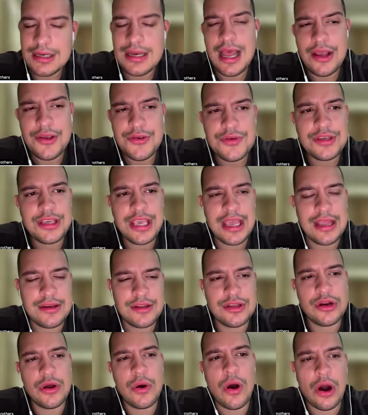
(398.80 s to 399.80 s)
Now you
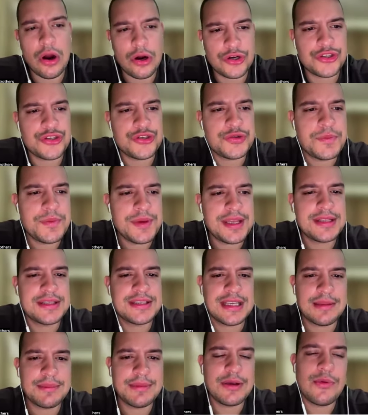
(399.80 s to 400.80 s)
can, you know, argue me and
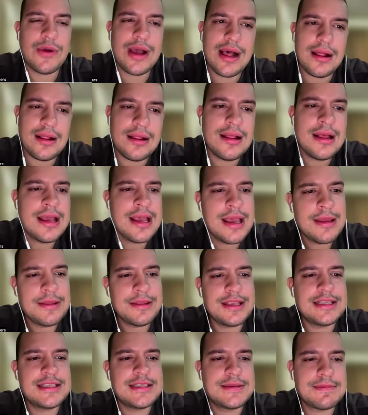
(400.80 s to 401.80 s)
tell me, well,
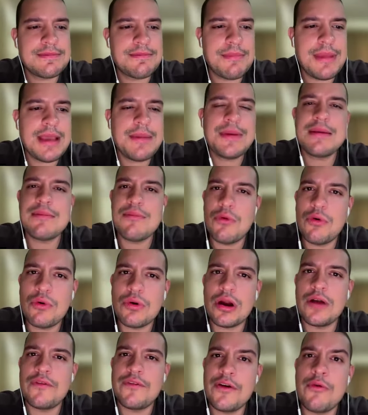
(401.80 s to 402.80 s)
this may be
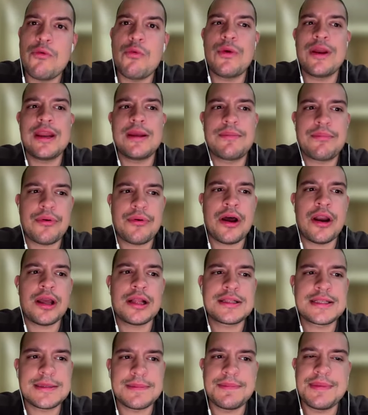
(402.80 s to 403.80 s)
more of a winning
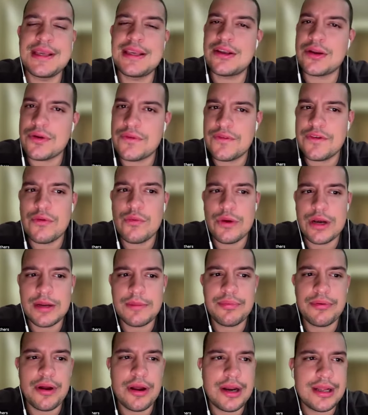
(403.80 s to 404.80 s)
product, bigger of a
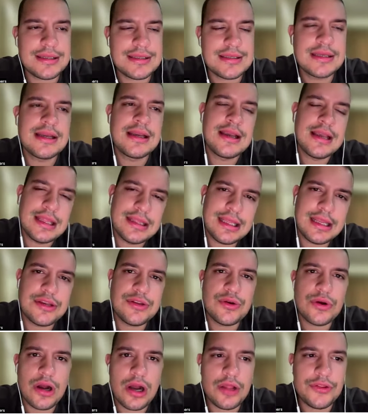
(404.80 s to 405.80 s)
winning product than
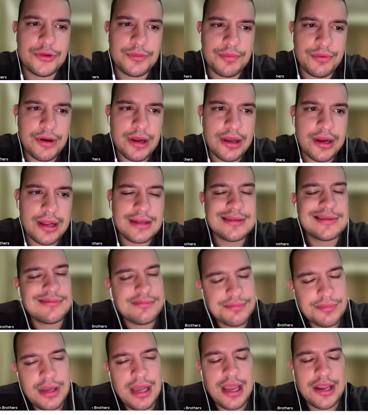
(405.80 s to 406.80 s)
your other product.
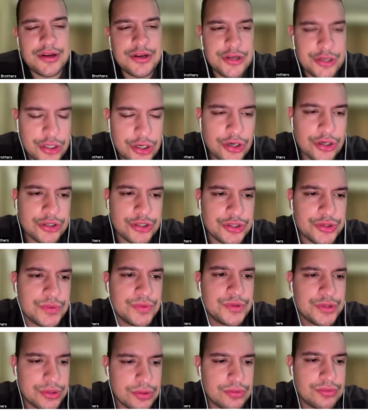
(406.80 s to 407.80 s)
I could
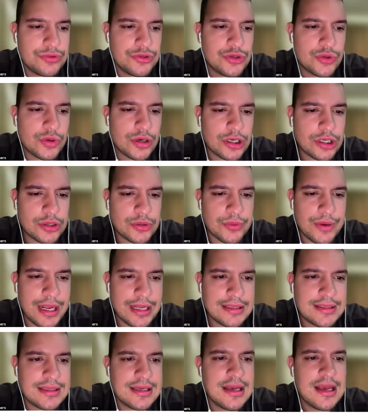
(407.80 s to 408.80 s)
argue you're
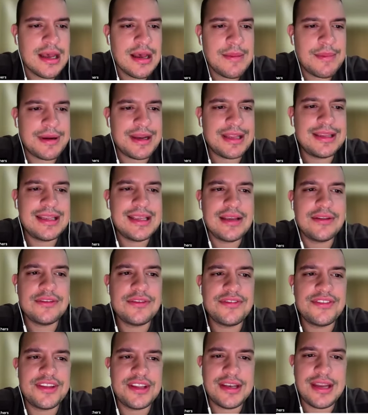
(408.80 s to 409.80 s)
correct. But at the end
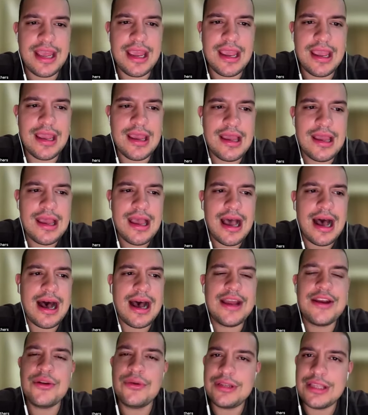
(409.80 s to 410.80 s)
of the day,
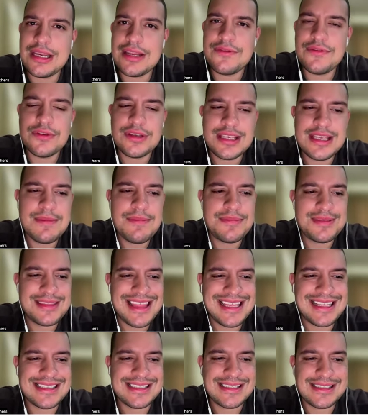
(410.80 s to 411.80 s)
I know that if you keep
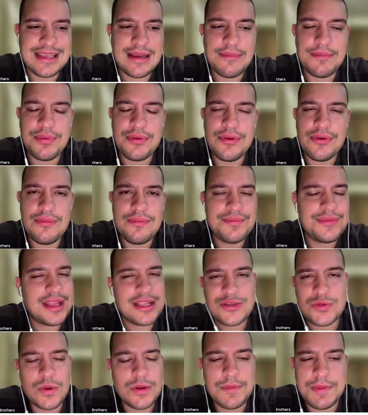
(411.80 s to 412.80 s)
things simple,
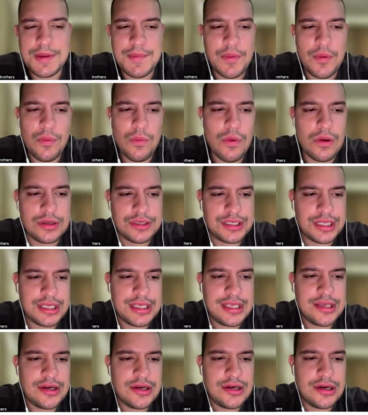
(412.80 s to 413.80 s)
that's what people want.
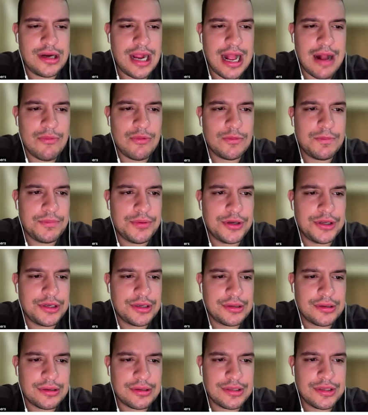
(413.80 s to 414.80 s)
Here, I will put,
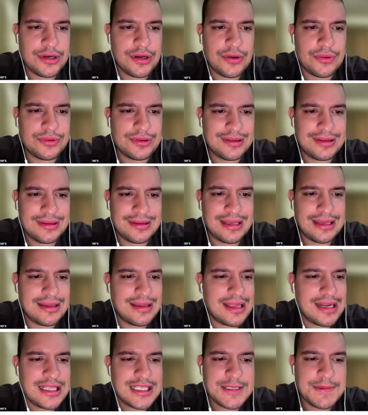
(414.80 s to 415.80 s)
you know, they
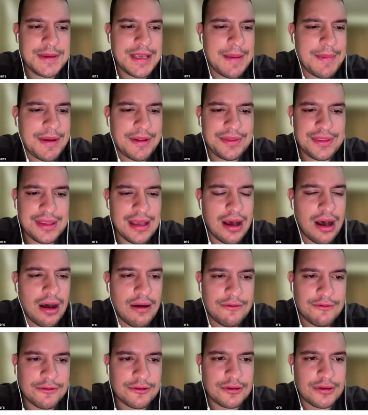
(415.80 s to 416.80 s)
didn't speak about the
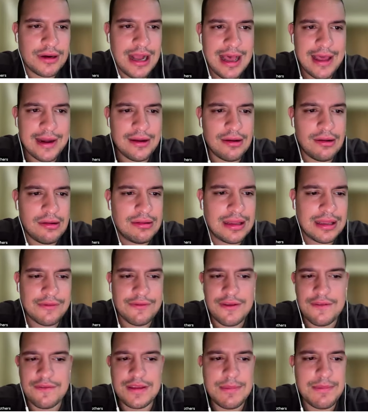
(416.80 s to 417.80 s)
offer at all, like
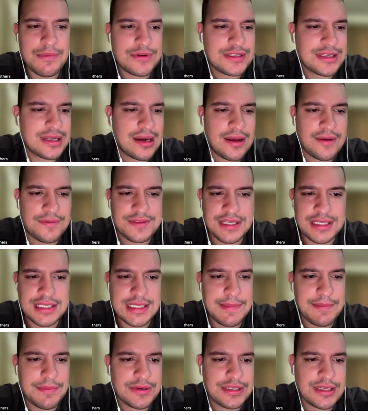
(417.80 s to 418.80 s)
50% off,
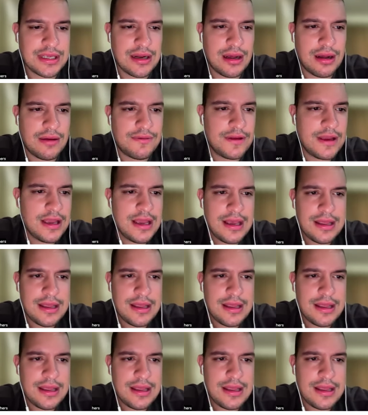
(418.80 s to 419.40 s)
60% off.